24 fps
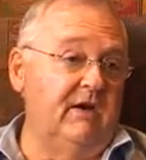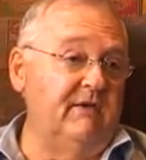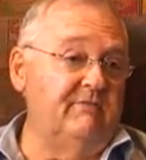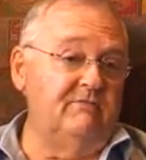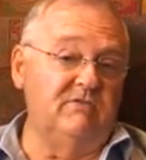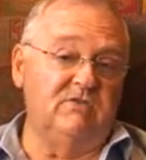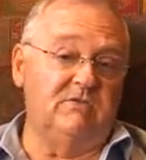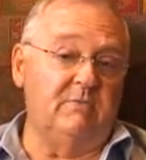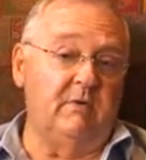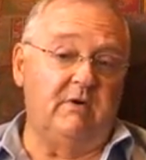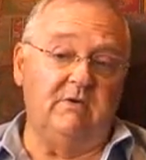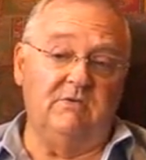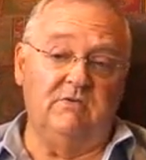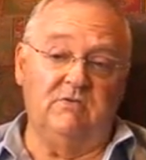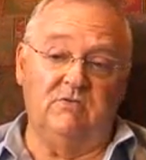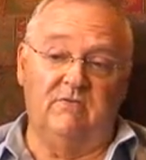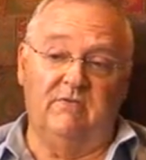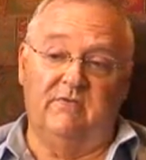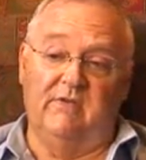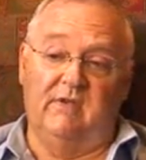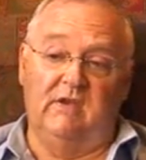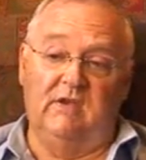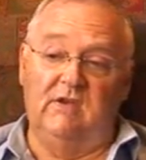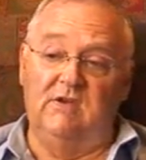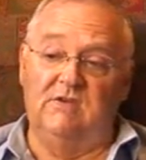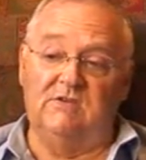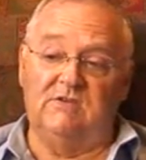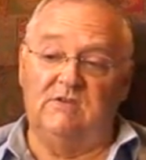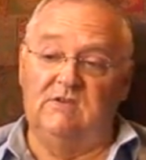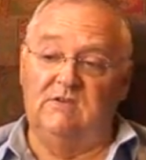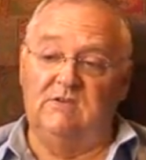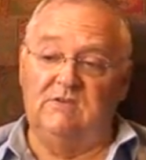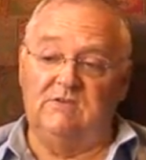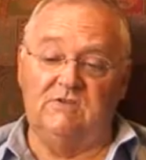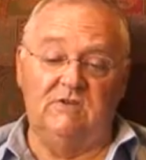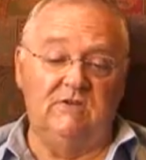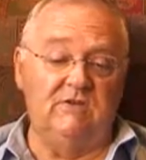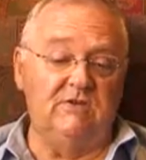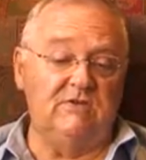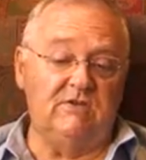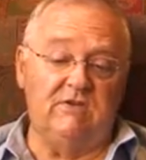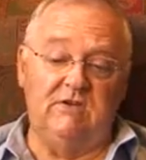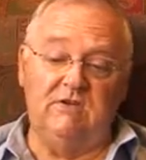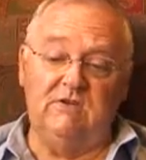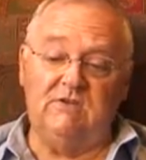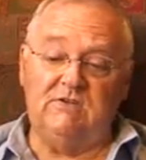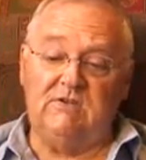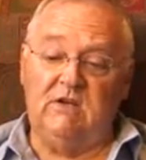I haven't spoken to her for years and years and
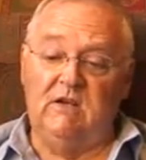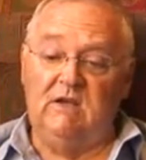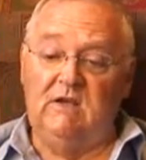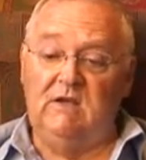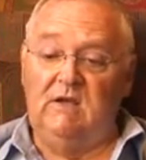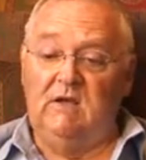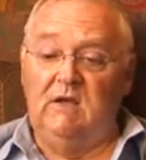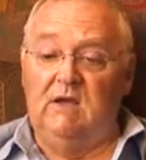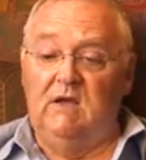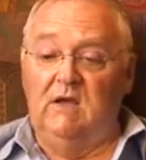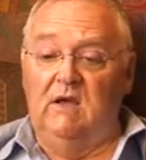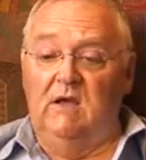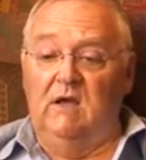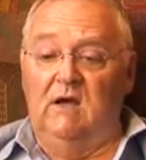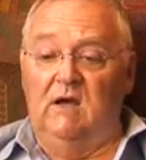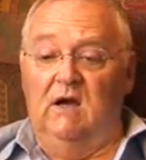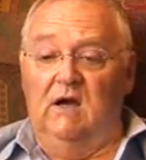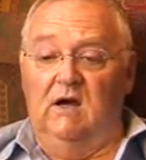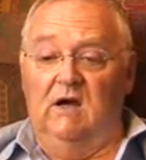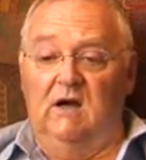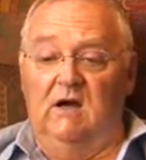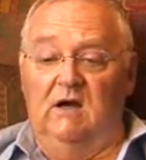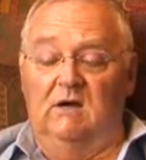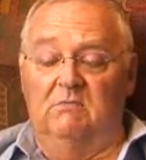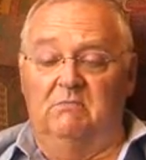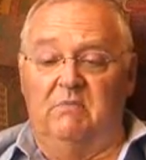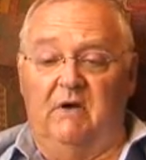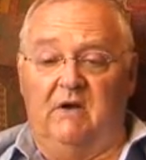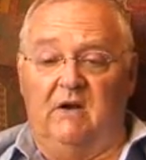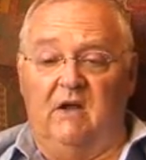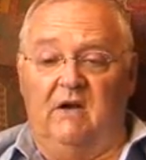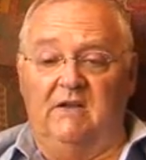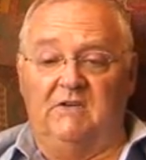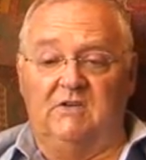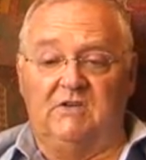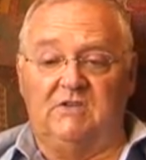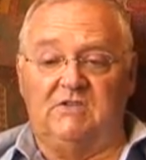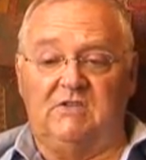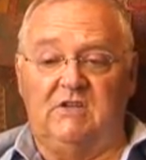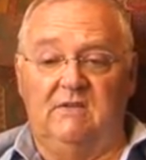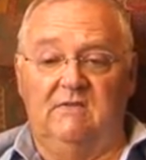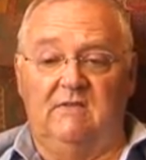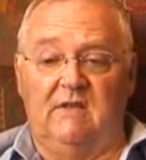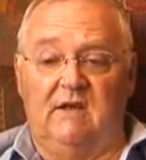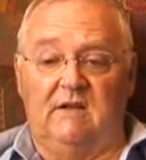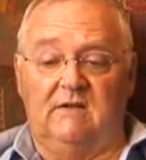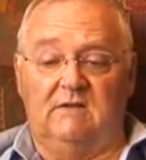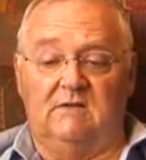years and years. But I just
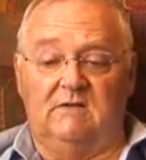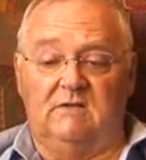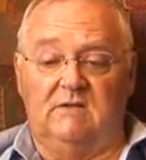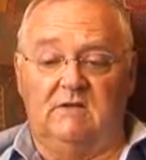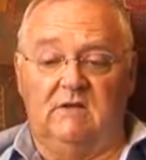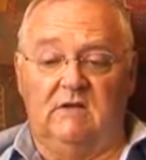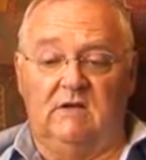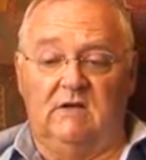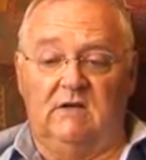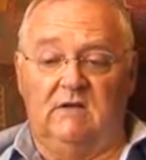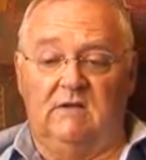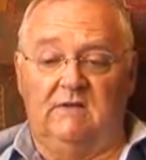see that